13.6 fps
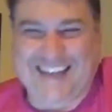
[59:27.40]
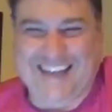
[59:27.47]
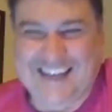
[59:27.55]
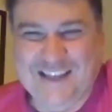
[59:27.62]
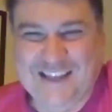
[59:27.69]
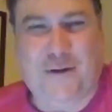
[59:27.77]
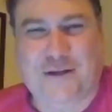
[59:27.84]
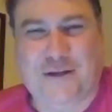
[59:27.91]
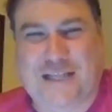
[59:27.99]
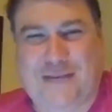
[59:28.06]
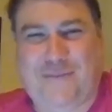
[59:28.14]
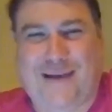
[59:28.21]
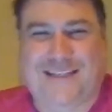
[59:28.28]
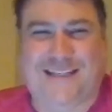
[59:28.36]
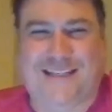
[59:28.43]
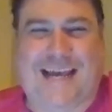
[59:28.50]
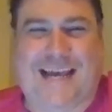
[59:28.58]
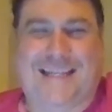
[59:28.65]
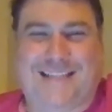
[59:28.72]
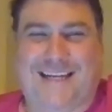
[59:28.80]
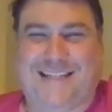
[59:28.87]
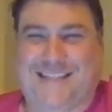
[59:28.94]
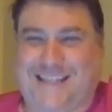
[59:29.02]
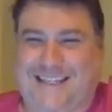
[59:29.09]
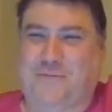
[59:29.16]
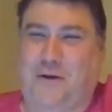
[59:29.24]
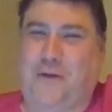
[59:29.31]
the real CBS is Access because
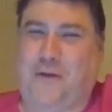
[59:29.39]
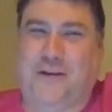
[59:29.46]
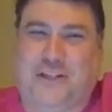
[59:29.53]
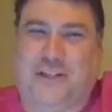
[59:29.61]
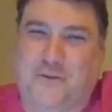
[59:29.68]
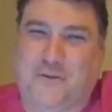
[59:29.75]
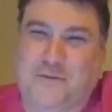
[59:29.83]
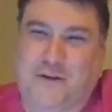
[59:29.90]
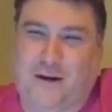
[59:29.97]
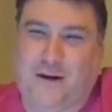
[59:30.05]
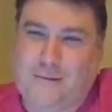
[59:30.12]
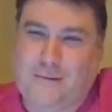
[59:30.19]
that's where all the good shows are.